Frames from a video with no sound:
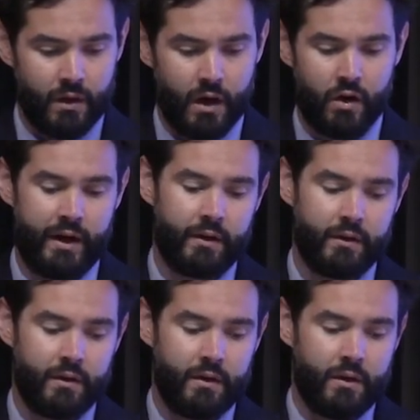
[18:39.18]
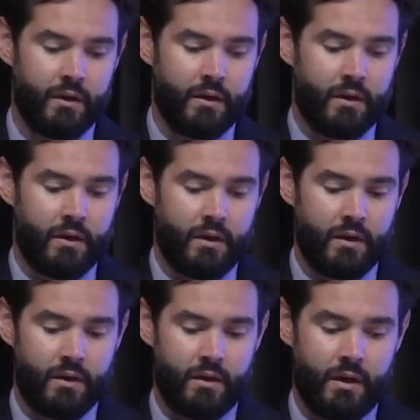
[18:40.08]
Okay,
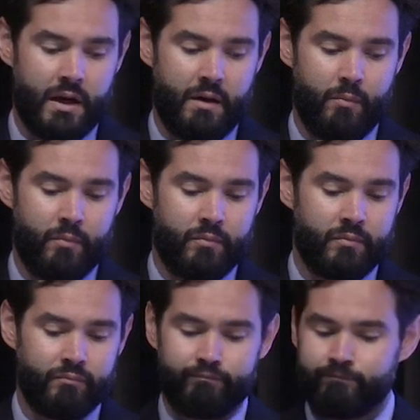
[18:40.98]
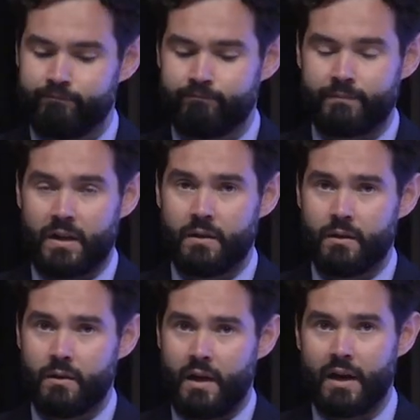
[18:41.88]
um,
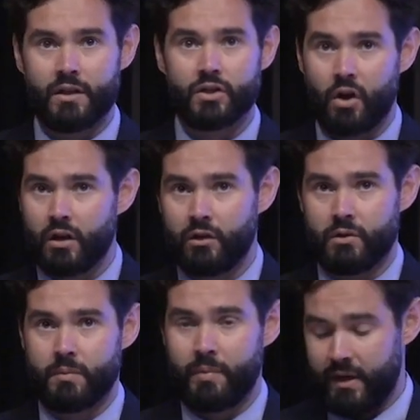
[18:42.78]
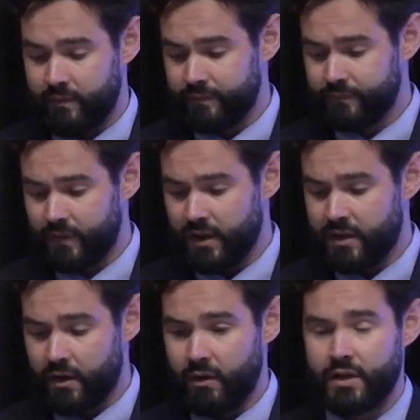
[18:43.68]
how to start clozapine,
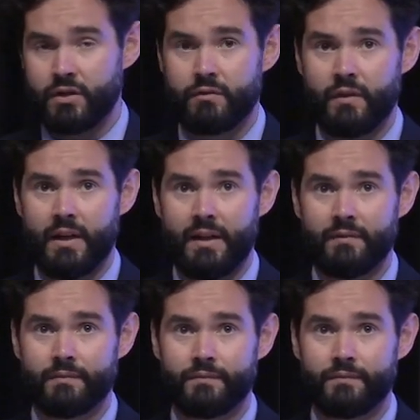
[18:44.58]
considerations for that.